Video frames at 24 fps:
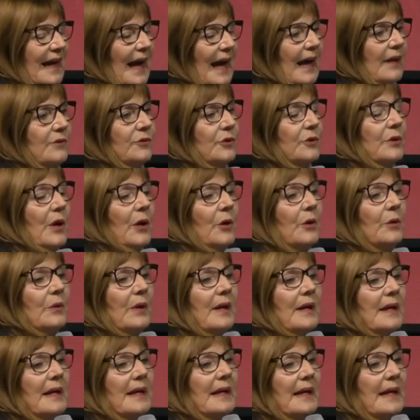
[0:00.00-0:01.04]
And you know,
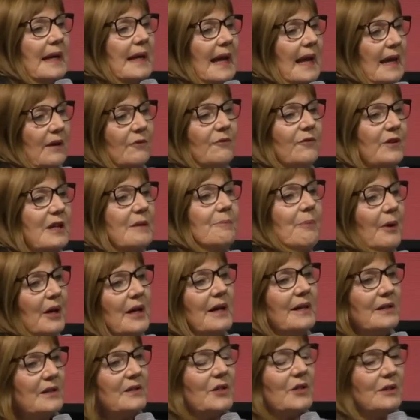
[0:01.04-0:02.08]
every
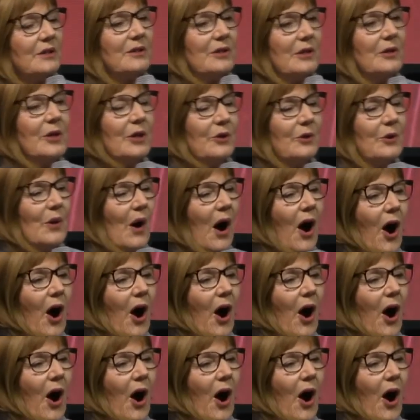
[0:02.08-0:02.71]
person who